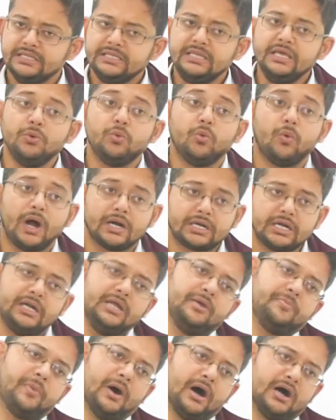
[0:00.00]
the
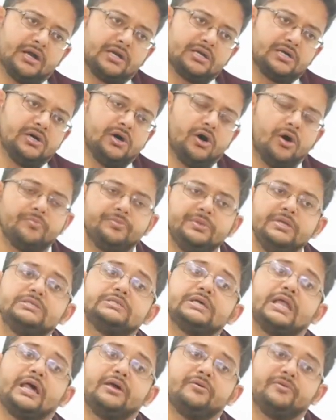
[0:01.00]
watery part of the
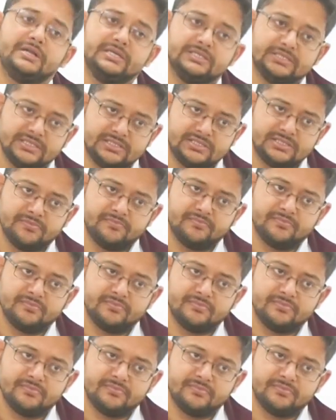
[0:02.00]
salivary system.